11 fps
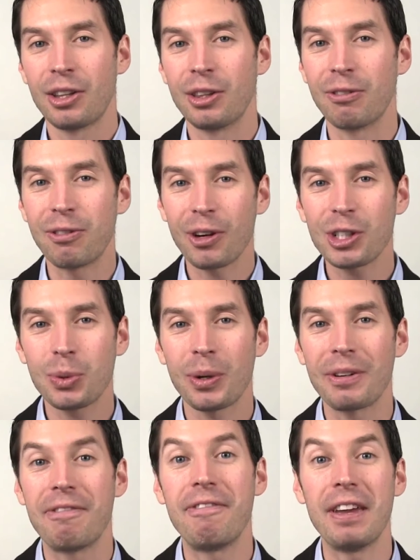The first
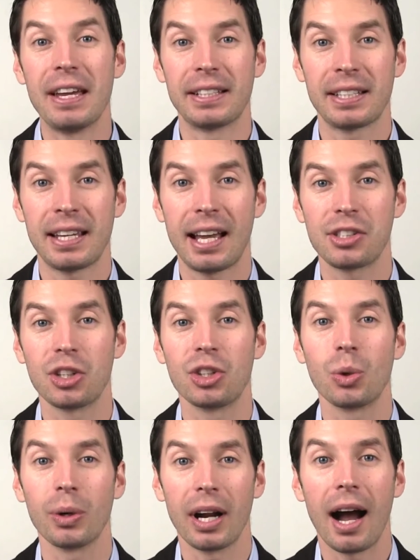word fit has a
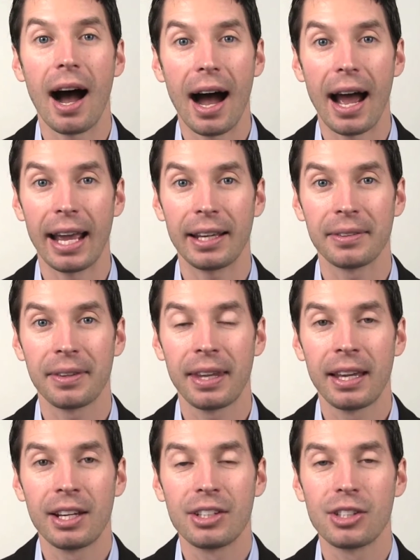short I.
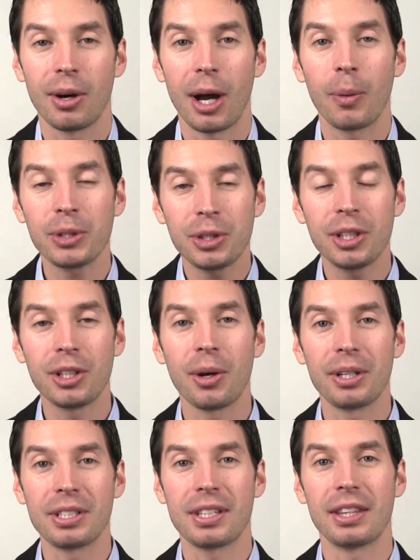So I want you to
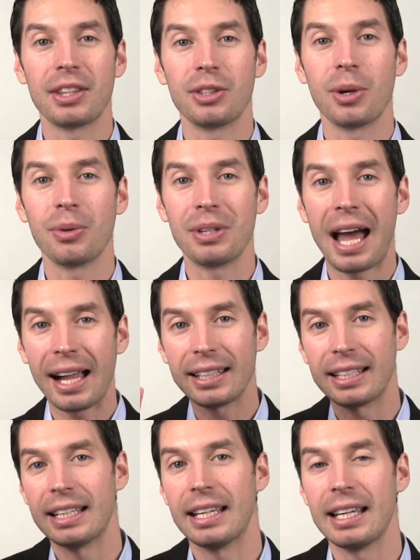notice that the
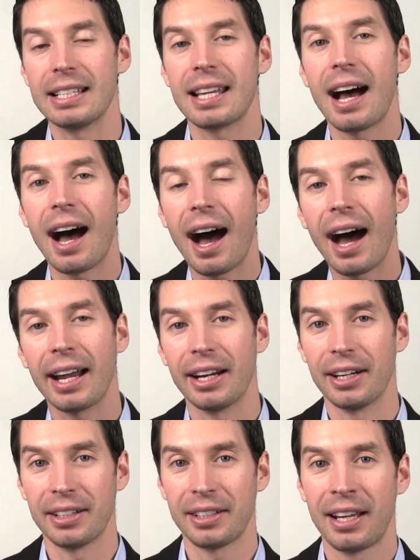tonality is
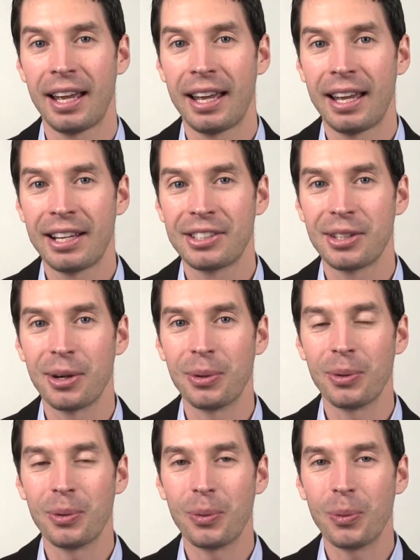higher.
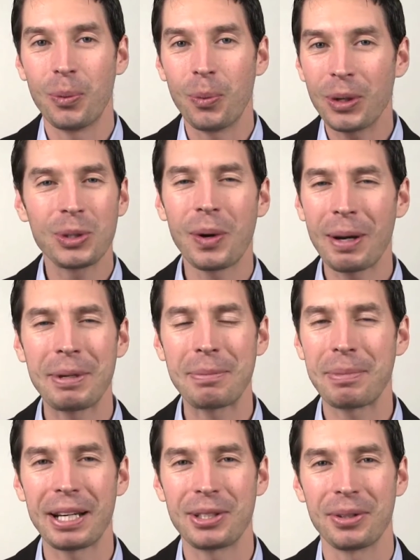So what do I
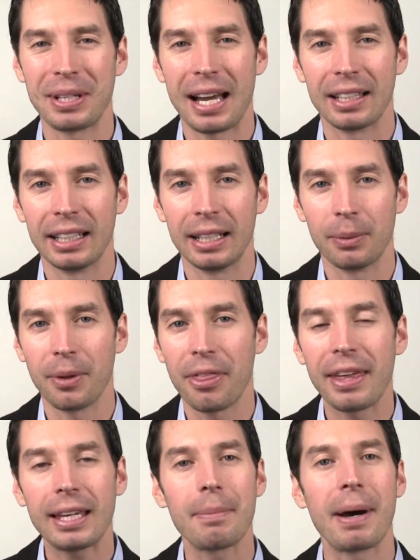mean by tonality? Well,
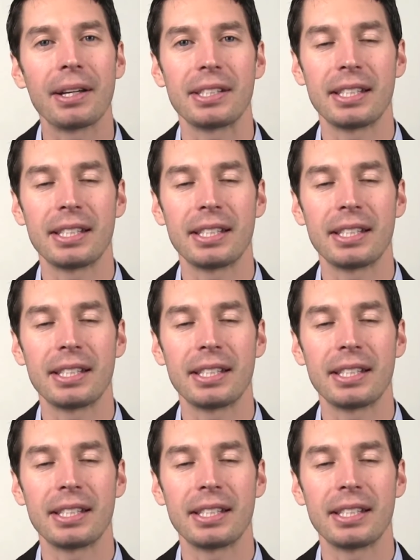think about